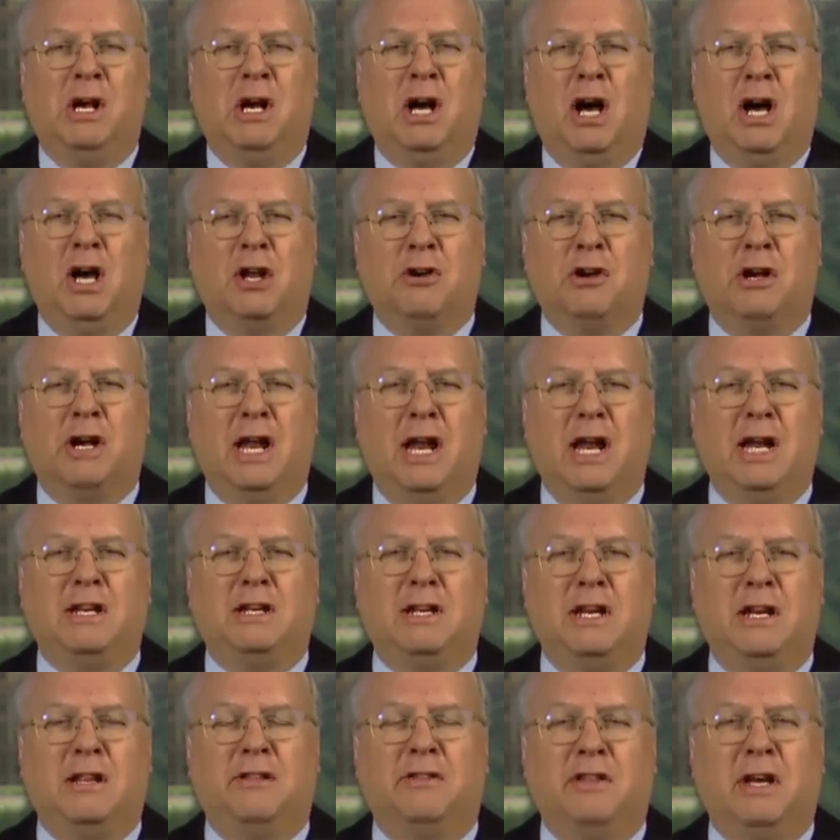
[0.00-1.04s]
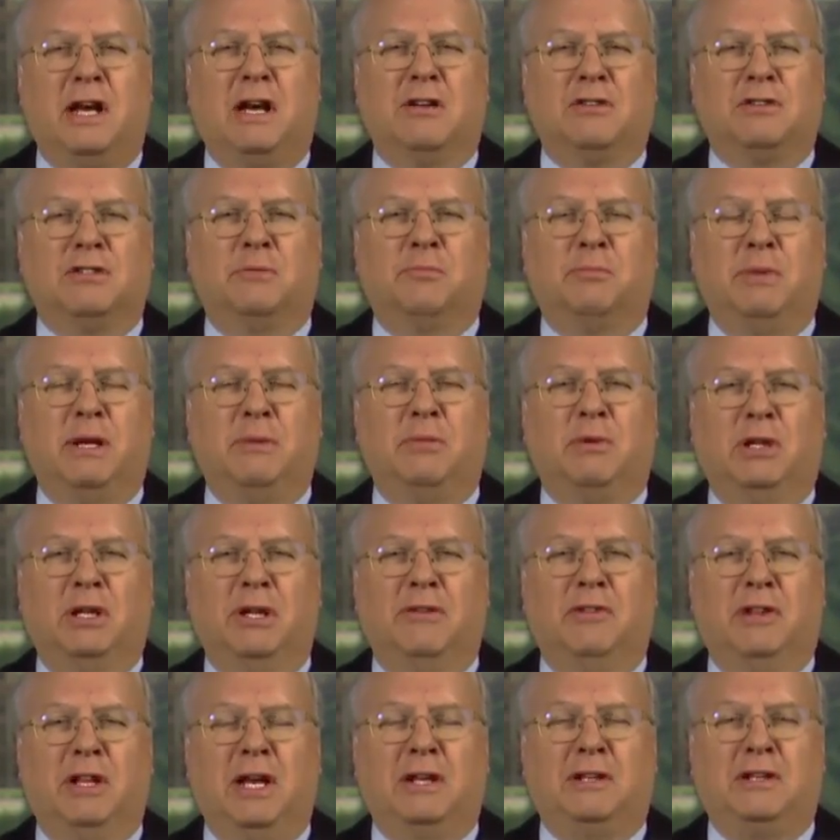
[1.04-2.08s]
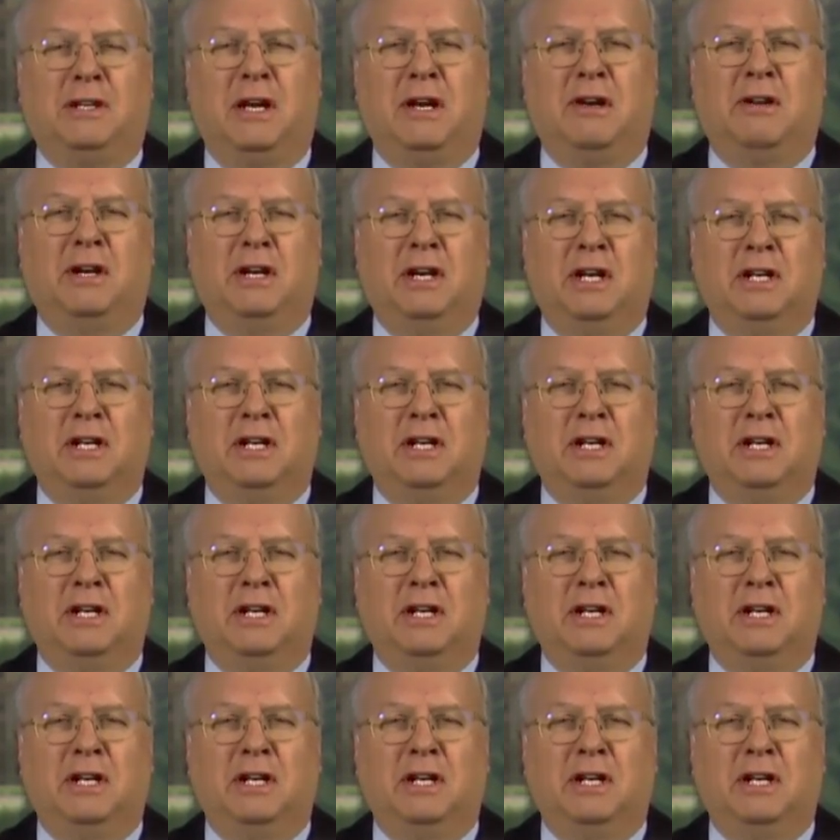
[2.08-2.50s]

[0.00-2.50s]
118,000 people live in that town, and